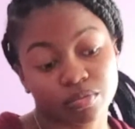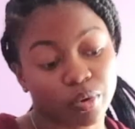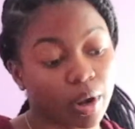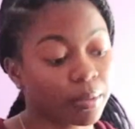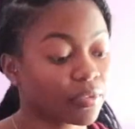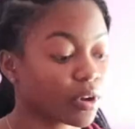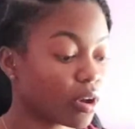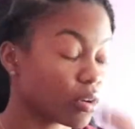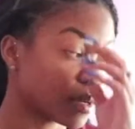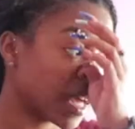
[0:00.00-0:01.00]
probably for the
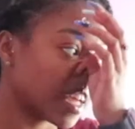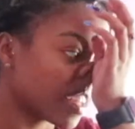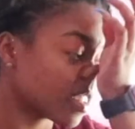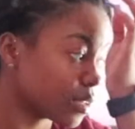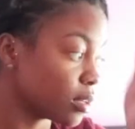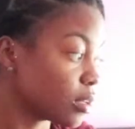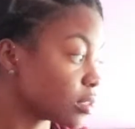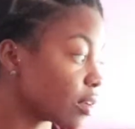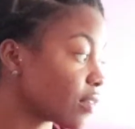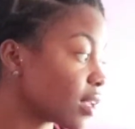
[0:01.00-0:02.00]
whole day.
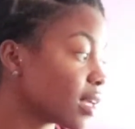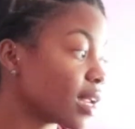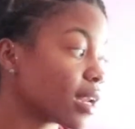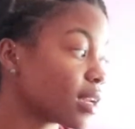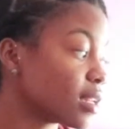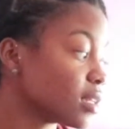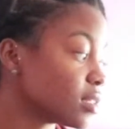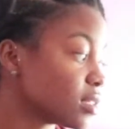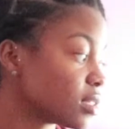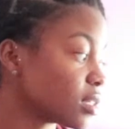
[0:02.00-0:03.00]
I'm gonna get out of this